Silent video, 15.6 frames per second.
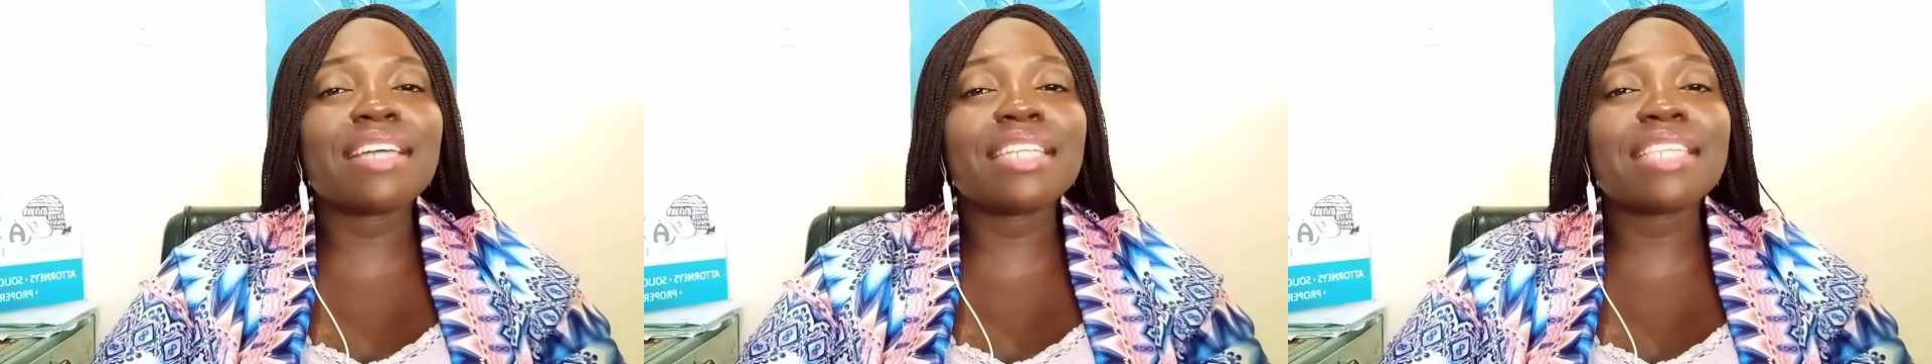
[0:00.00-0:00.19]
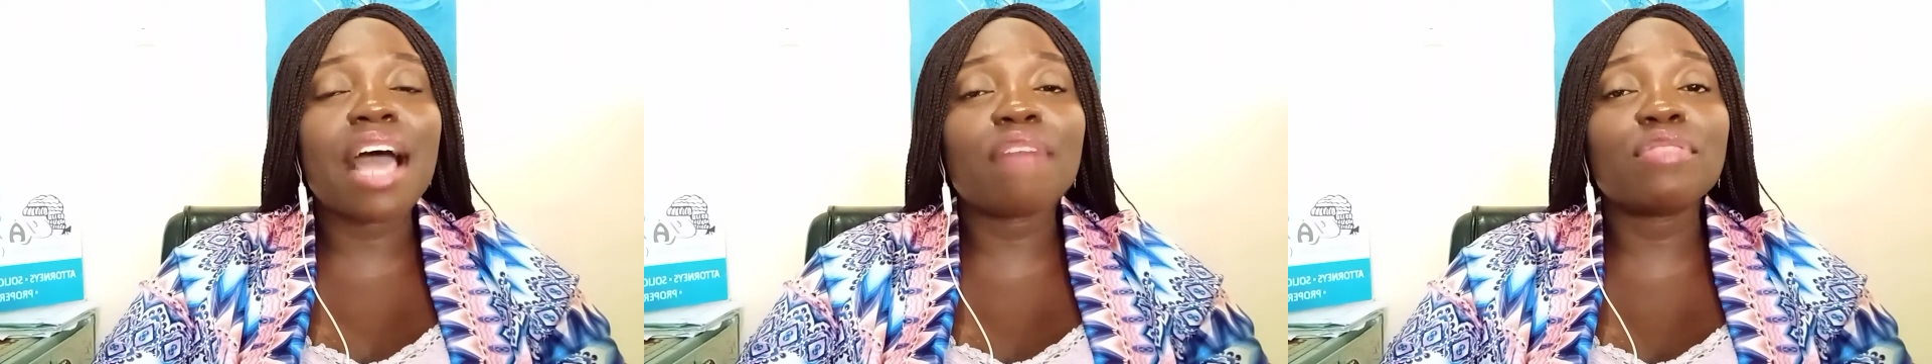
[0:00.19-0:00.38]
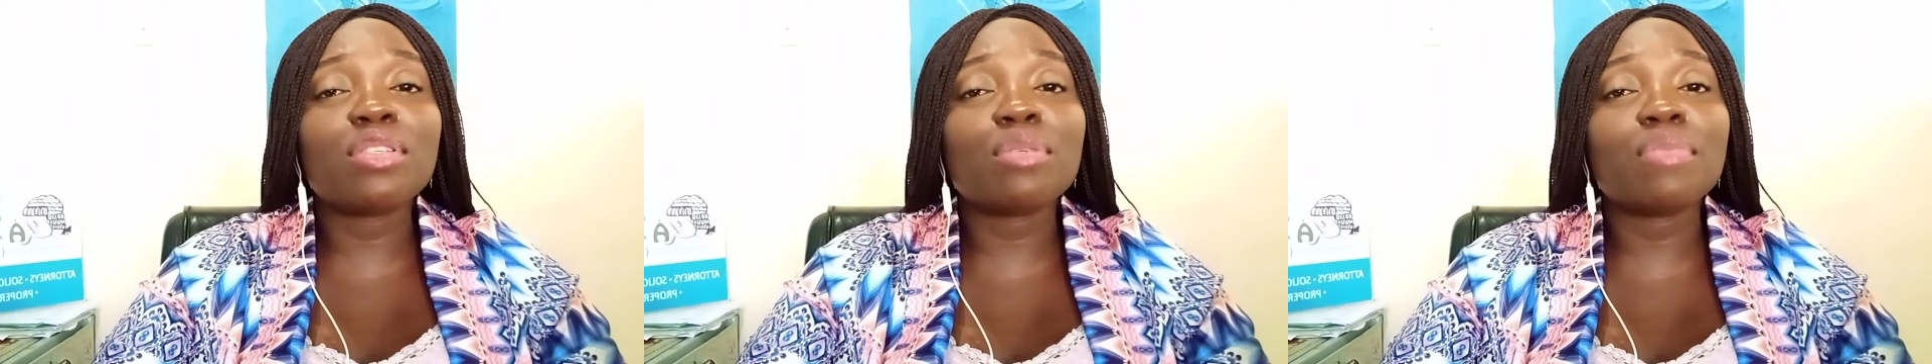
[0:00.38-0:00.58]
have
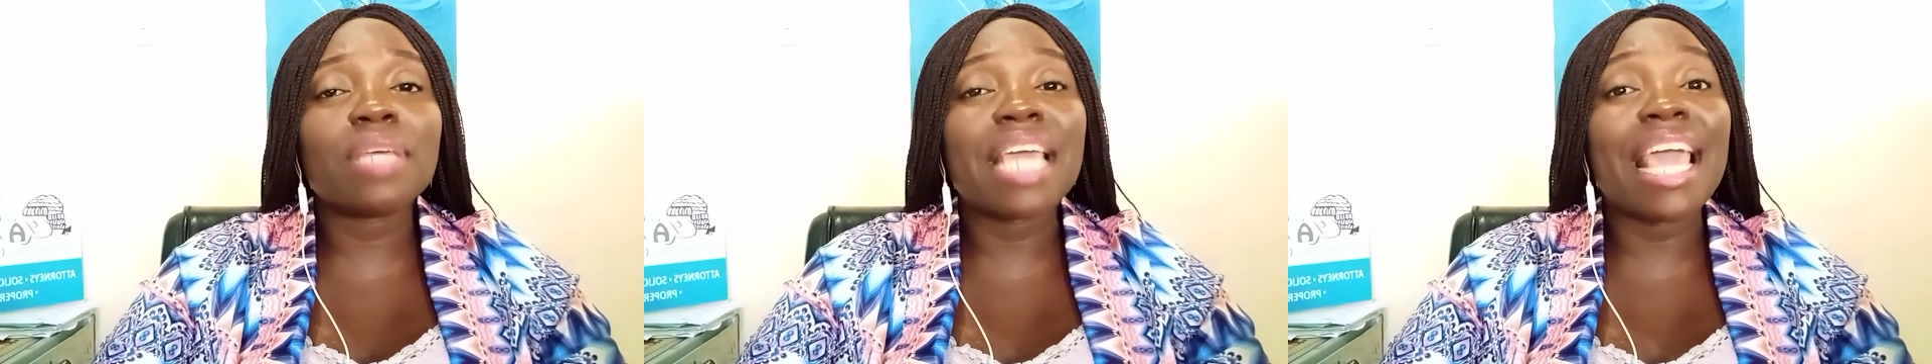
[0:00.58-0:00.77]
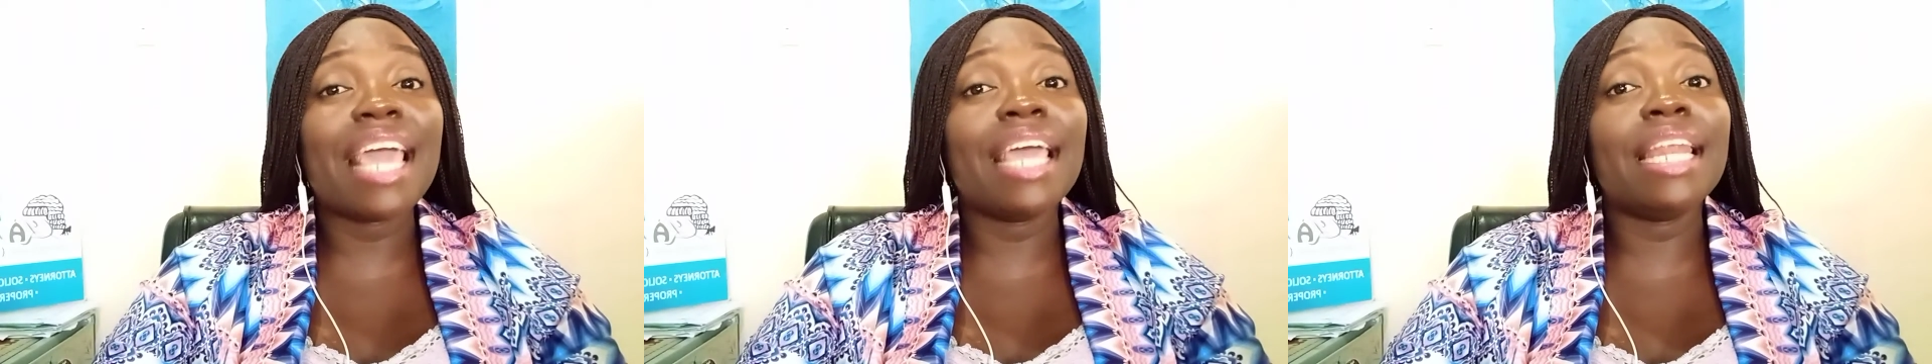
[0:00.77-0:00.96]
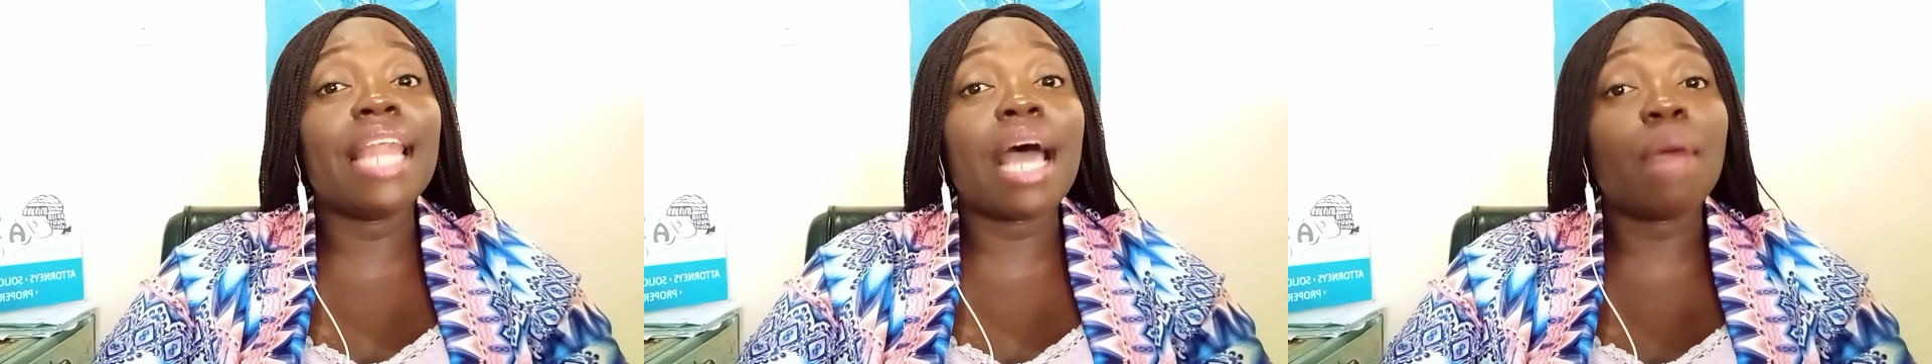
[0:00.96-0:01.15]
to be
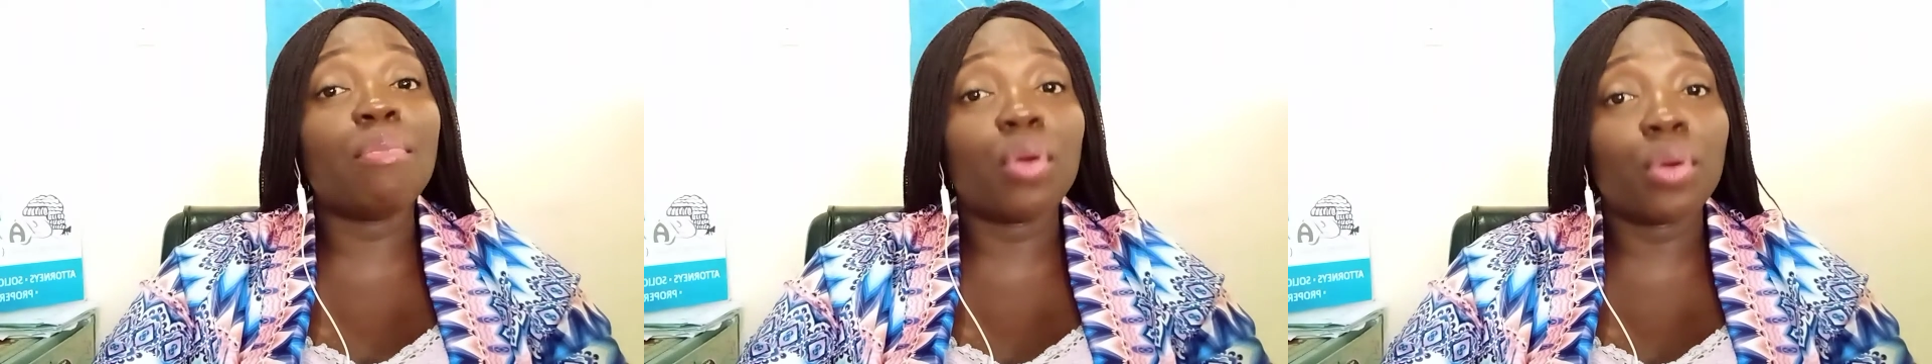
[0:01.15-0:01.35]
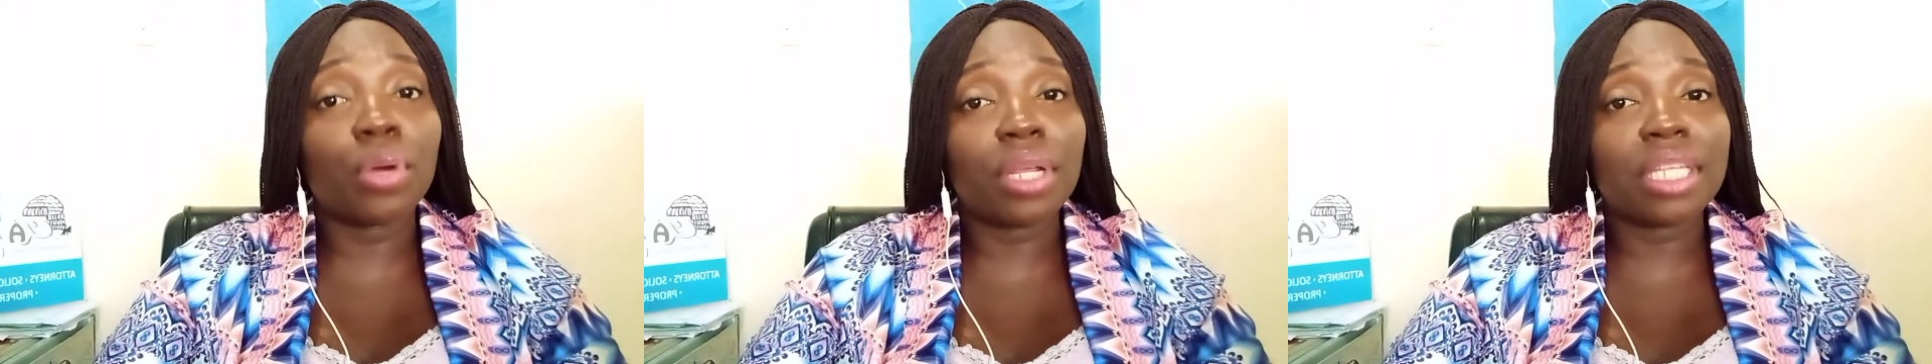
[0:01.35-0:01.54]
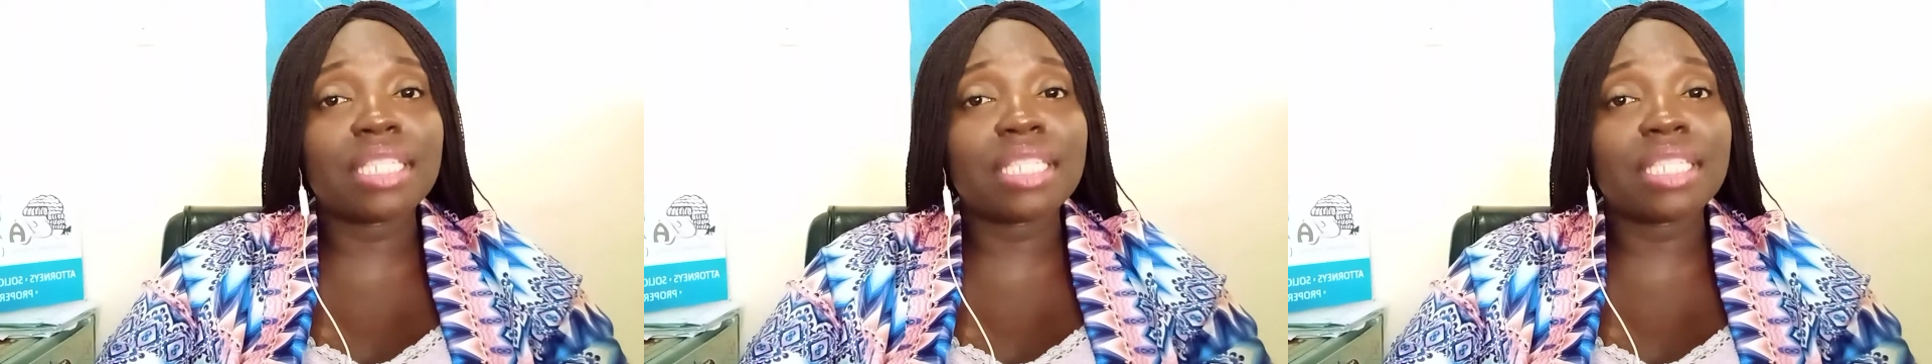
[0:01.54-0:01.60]
elaborate,